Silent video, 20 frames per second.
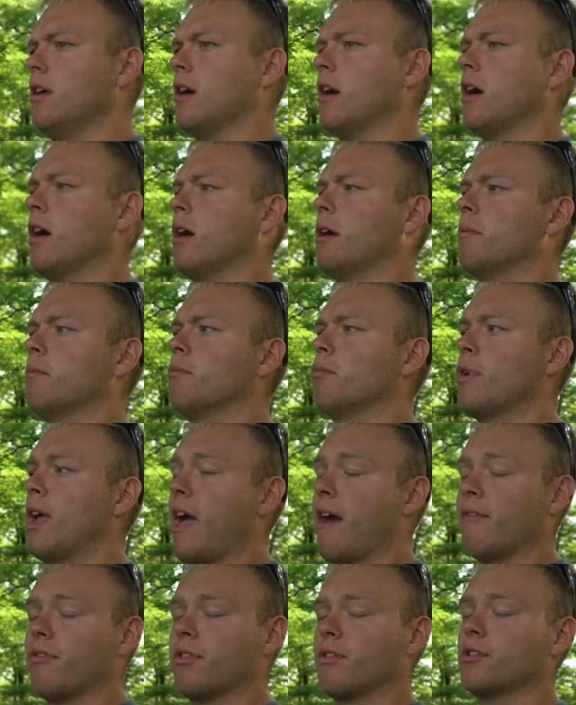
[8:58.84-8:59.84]
um, we
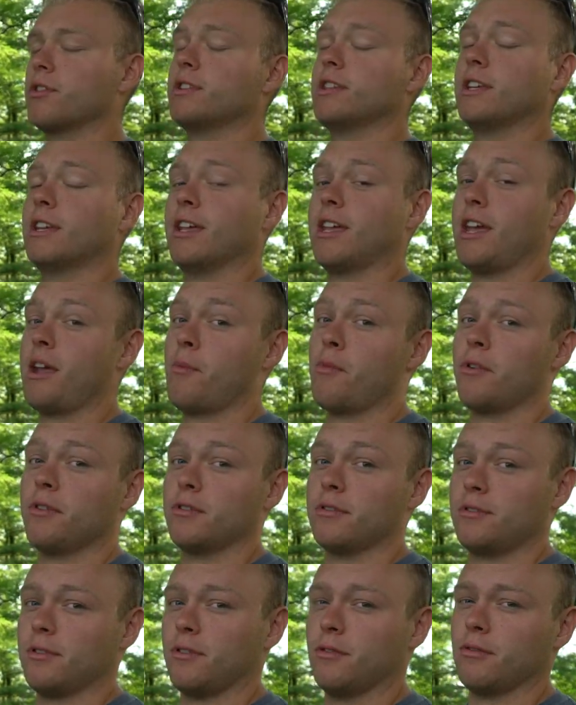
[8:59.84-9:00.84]
have 13
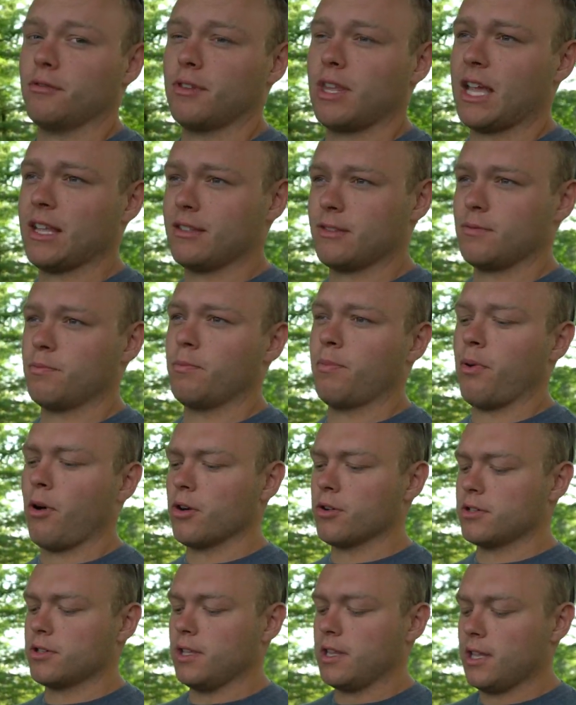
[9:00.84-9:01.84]
cameras, so that's
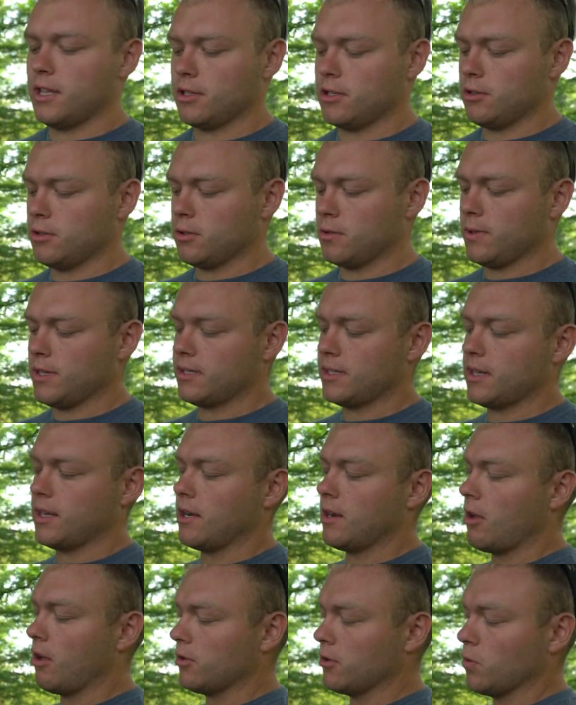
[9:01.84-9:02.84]
partially the issue. Is we
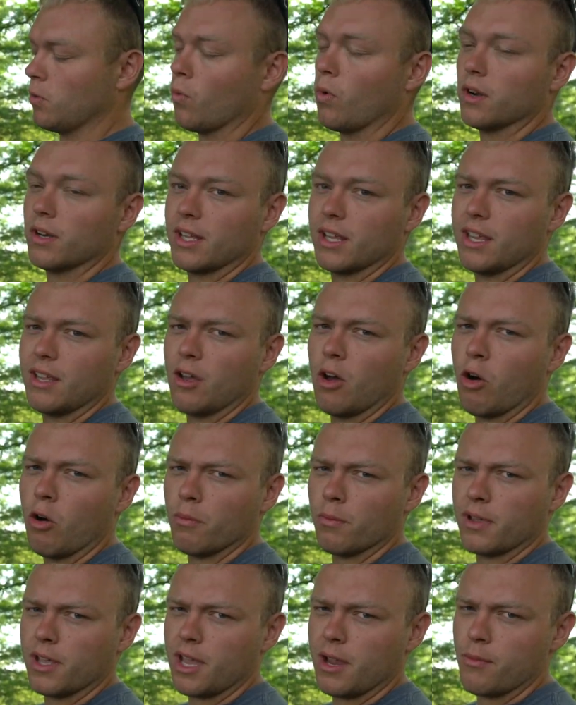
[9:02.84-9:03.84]
send it all to one
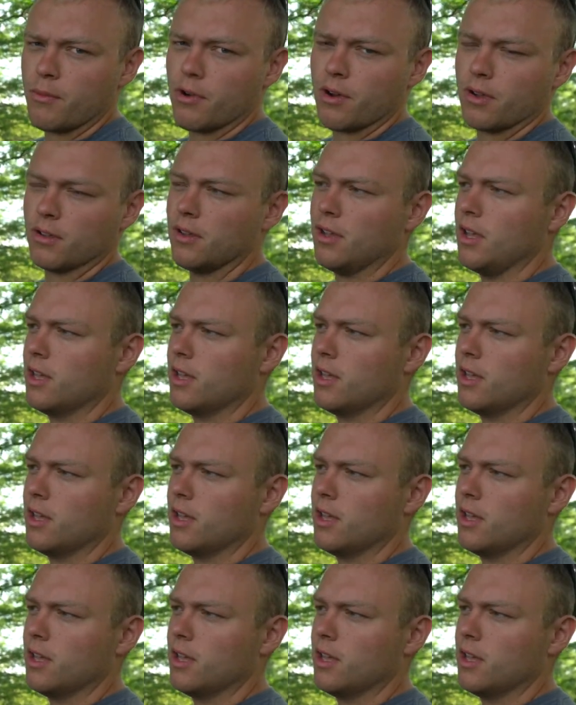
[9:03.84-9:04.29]
home camera,